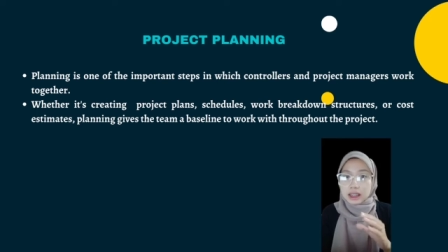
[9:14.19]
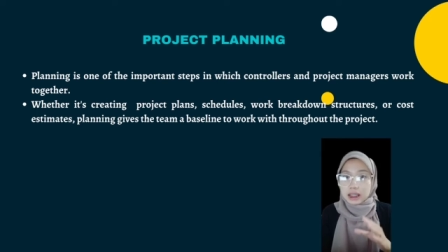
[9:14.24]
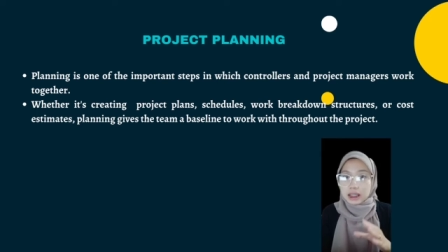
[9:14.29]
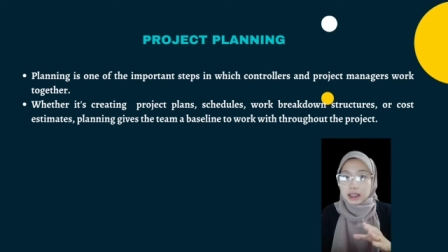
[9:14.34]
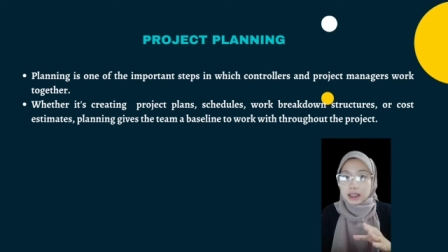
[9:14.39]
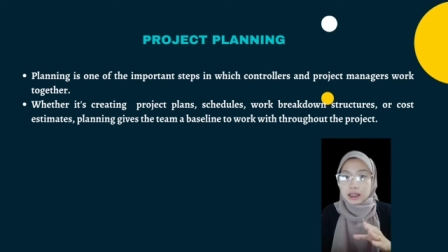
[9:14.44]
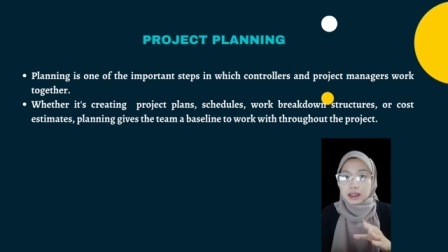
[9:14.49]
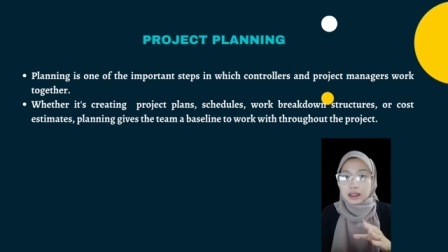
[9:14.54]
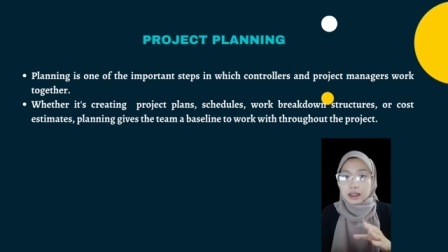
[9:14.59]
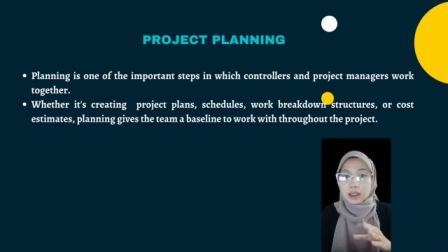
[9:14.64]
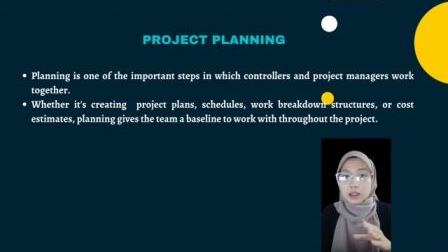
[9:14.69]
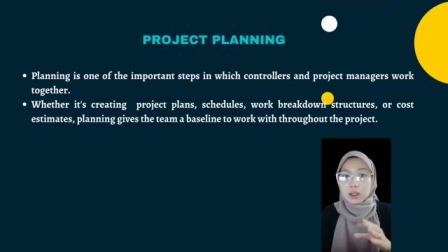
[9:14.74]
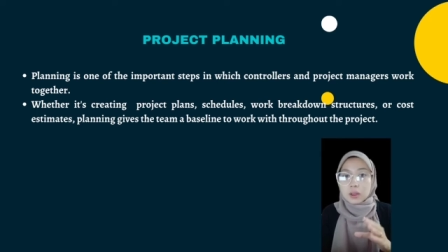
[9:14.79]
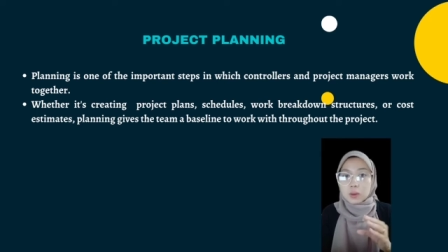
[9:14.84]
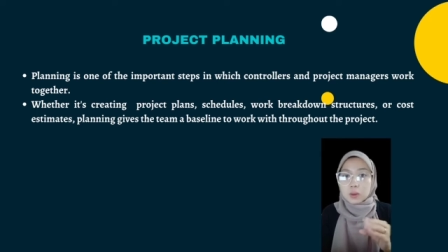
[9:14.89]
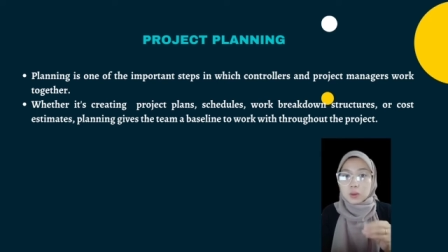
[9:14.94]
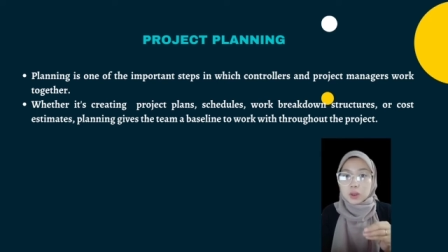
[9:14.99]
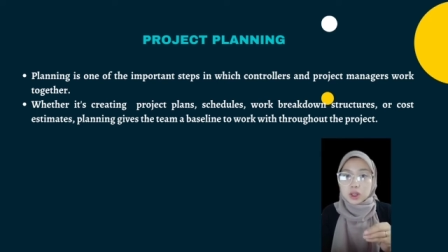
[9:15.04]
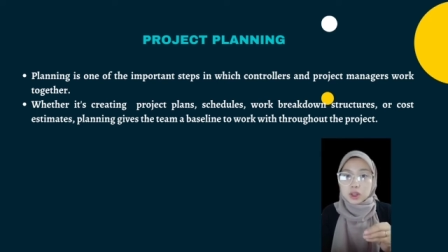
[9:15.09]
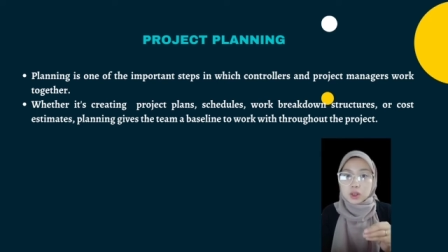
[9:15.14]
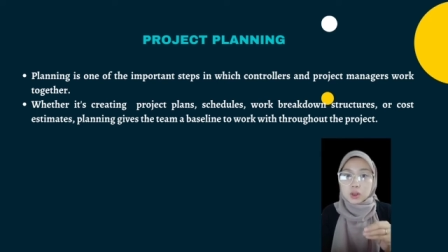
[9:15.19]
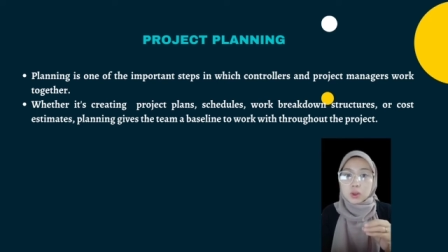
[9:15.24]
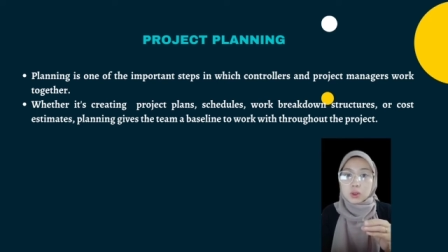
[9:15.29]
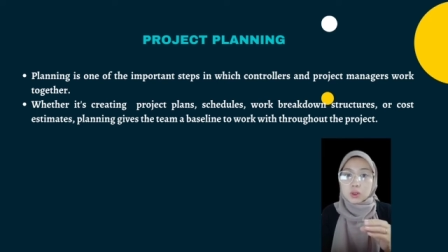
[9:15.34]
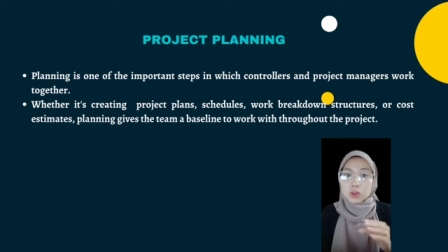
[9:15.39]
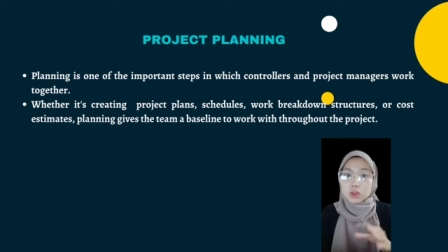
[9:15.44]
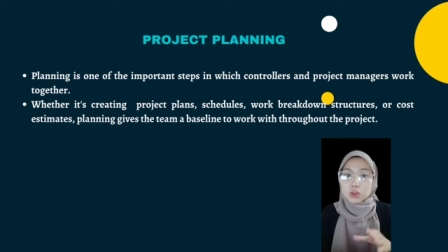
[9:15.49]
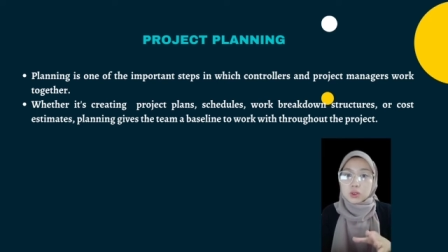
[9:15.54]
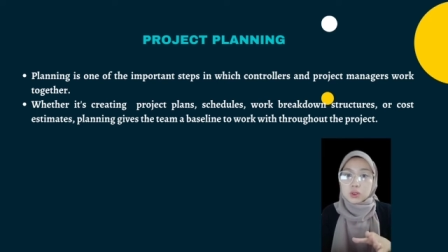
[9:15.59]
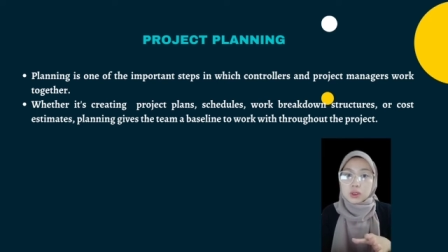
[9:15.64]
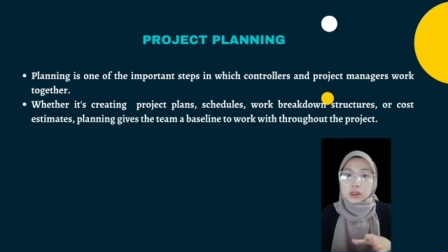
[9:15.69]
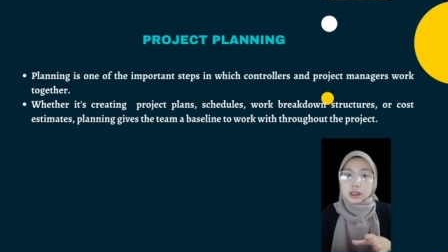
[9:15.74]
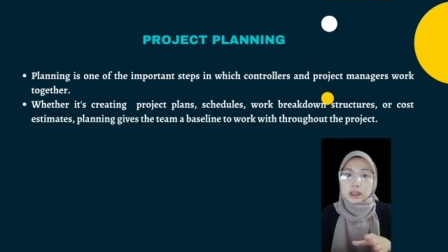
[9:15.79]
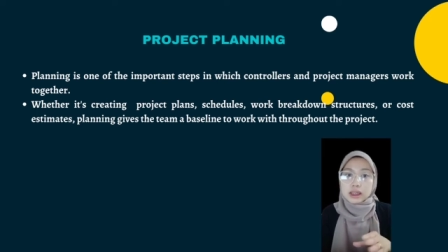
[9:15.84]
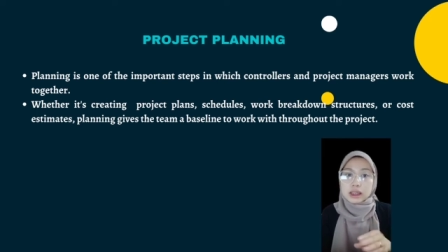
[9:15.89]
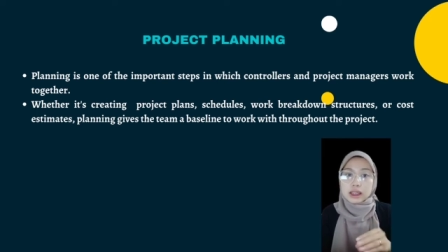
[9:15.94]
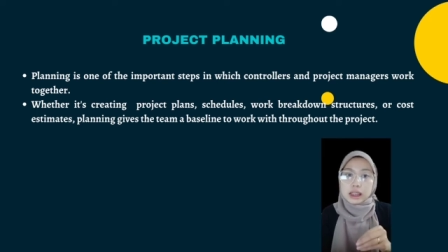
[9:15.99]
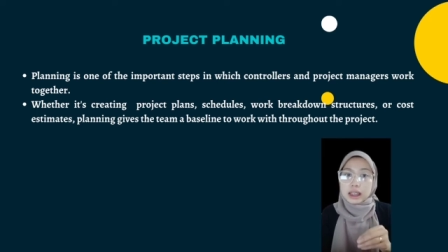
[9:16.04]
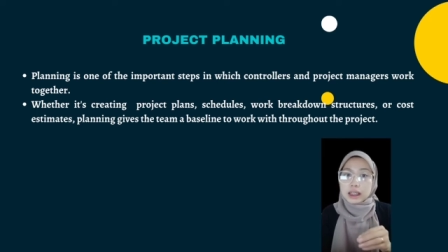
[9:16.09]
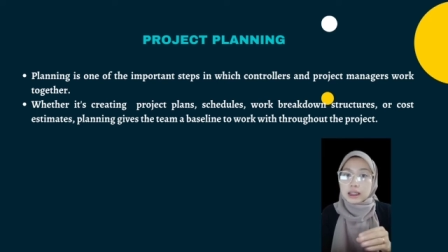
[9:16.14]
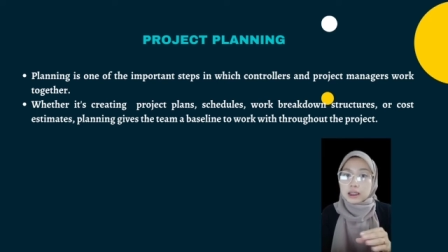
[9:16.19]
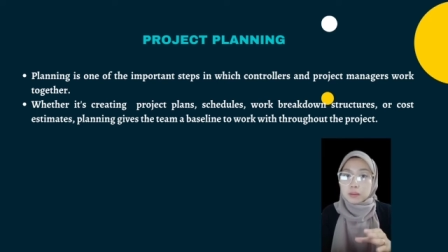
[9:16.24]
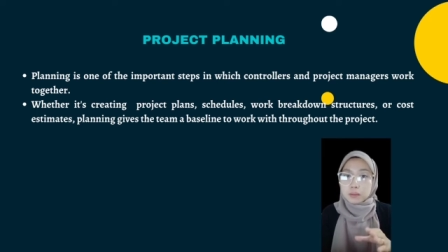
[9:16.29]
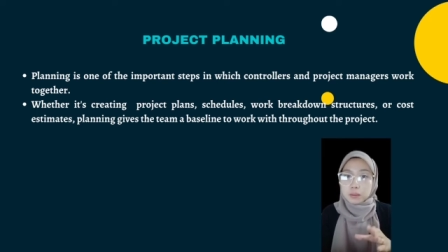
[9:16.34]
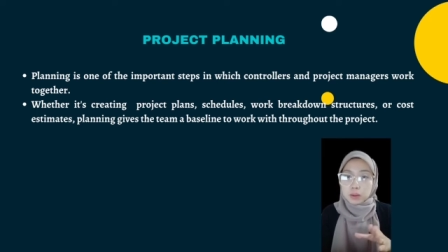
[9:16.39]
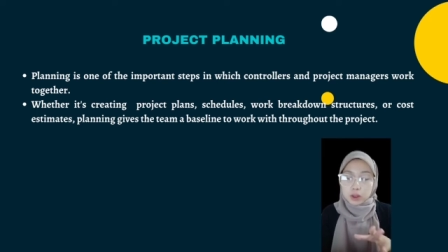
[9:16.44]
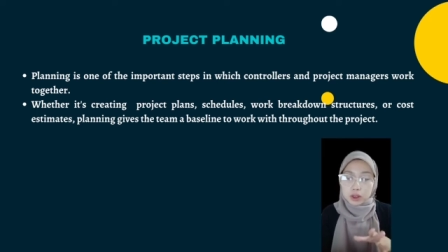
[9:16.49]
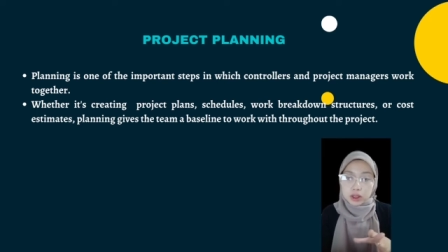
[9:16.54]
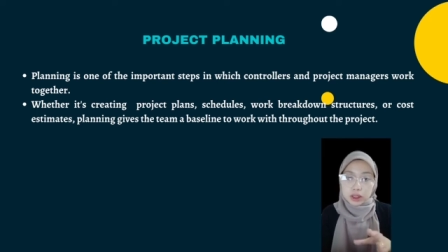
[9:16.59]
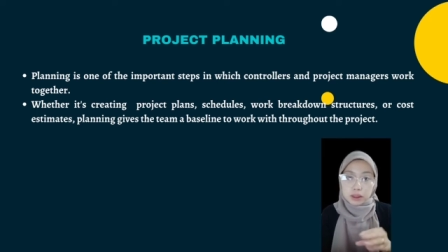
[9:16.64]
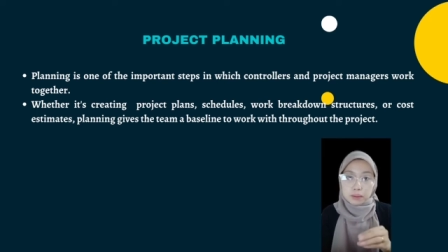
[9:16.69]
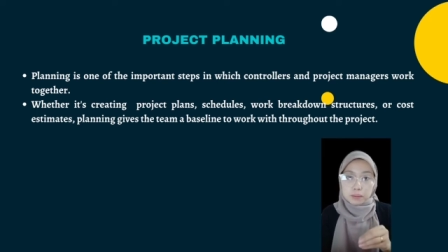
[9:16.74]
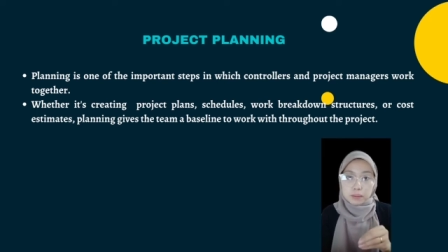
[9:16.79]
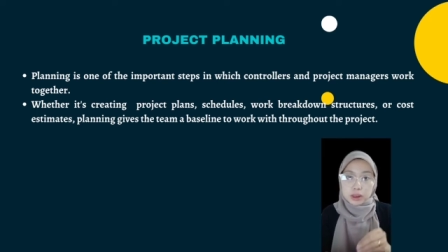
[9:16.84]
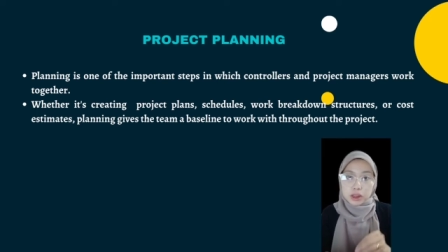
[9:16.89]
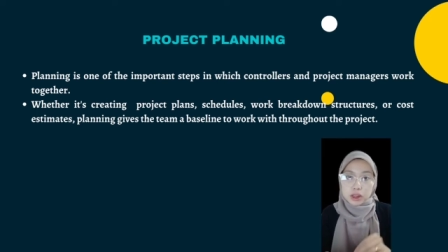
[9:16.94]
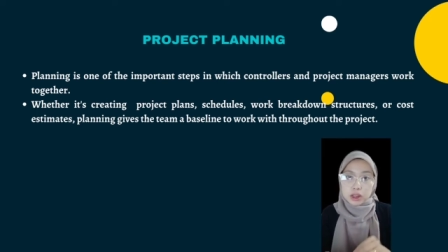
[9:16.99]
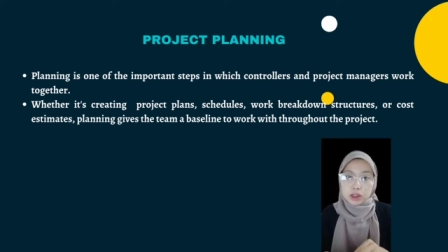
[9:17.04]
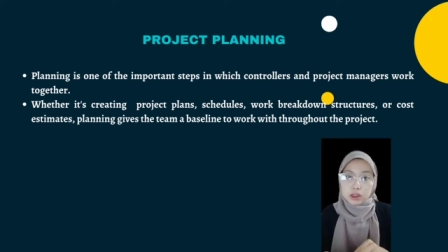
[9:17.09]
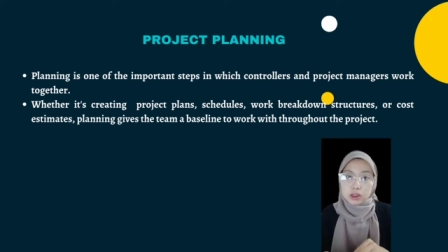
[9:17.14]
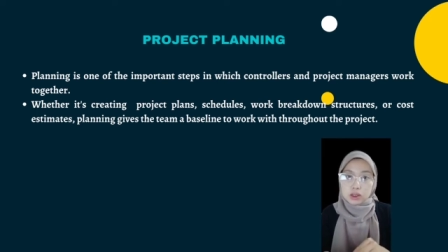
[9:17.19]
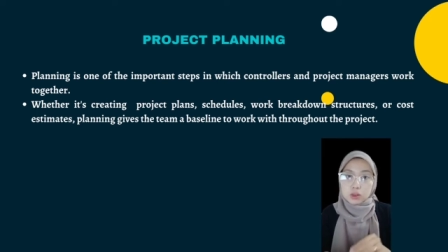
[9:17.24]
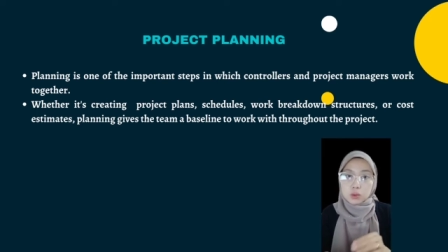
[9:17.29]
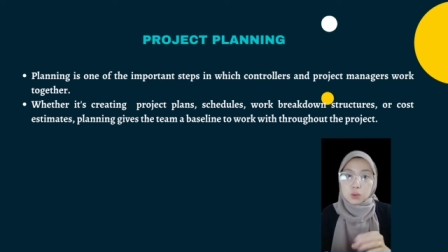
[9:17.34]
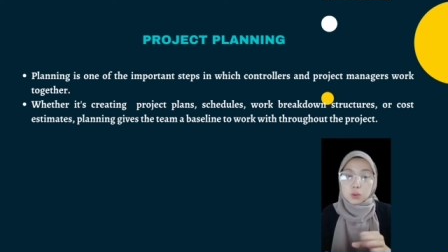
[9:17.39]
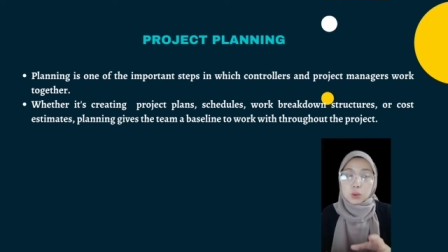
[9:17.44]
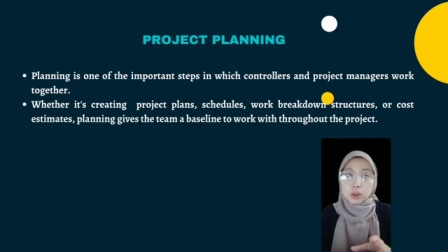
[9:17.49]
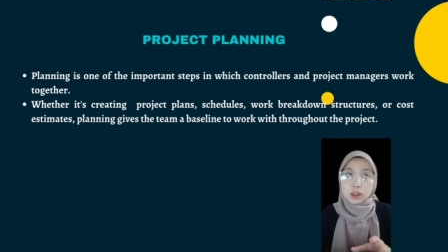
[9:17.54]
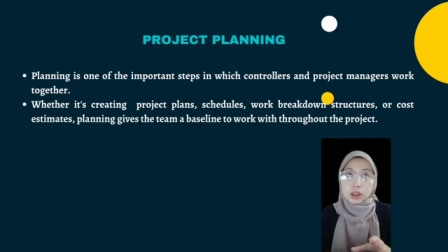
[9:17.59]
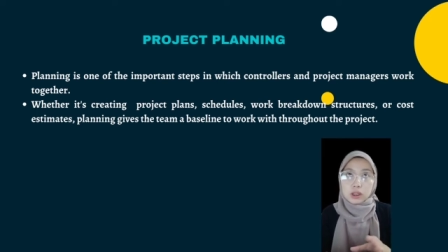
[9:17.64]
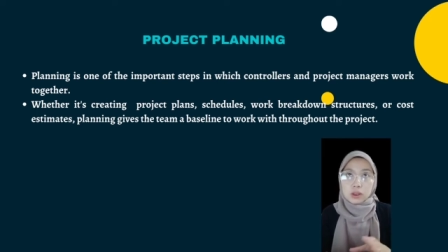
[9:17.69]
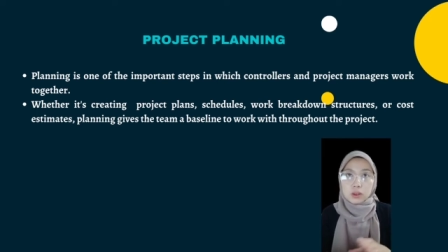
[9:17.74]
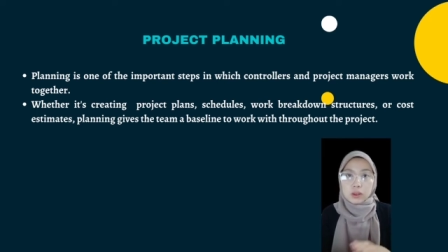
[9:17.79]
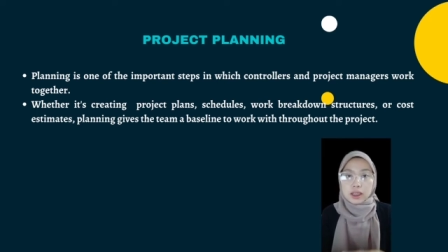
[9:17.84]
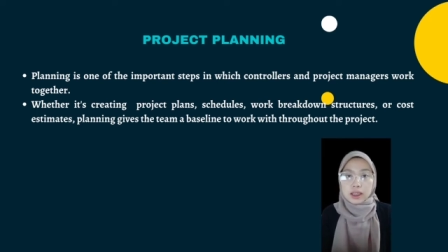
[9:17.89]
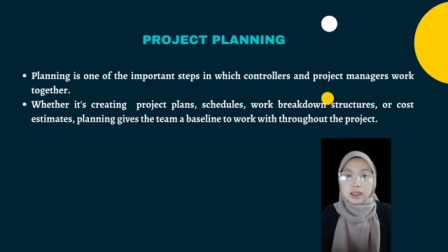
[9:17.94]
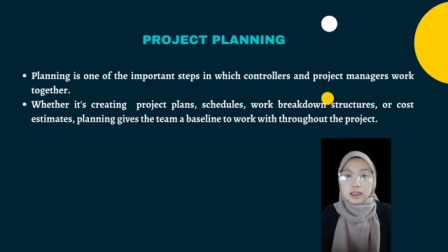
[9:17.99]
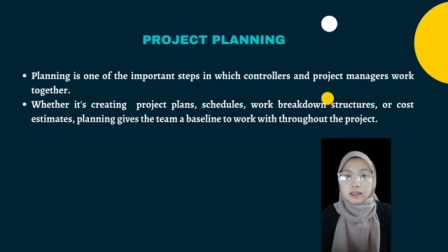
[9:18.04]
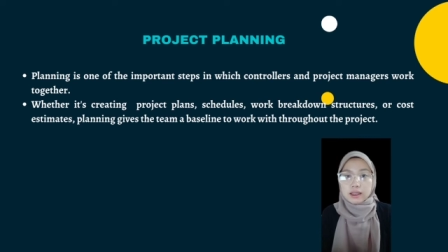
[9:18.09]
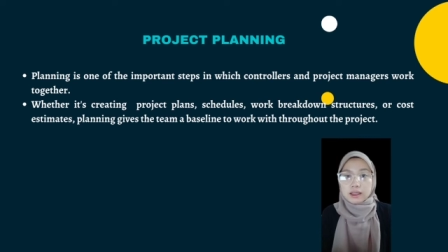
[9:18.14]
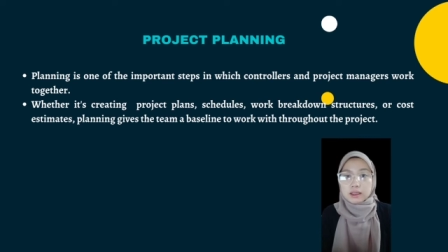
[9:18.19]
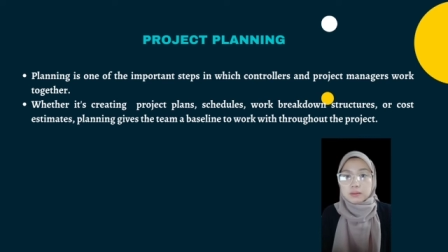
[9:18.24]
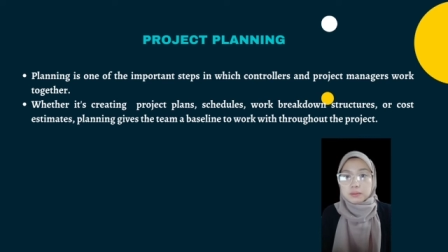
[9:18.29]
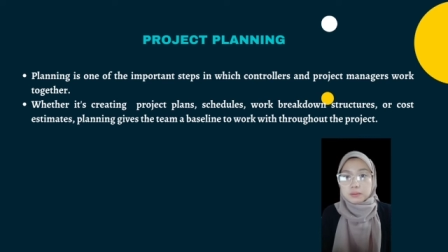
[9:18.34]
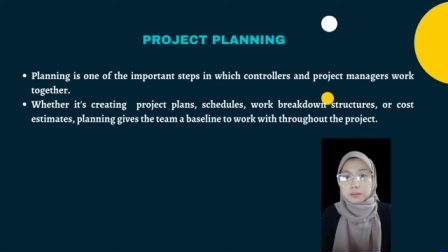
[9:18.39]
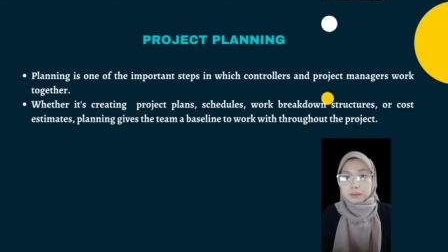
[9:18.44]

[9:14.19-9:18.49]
in which controller and project managers work together.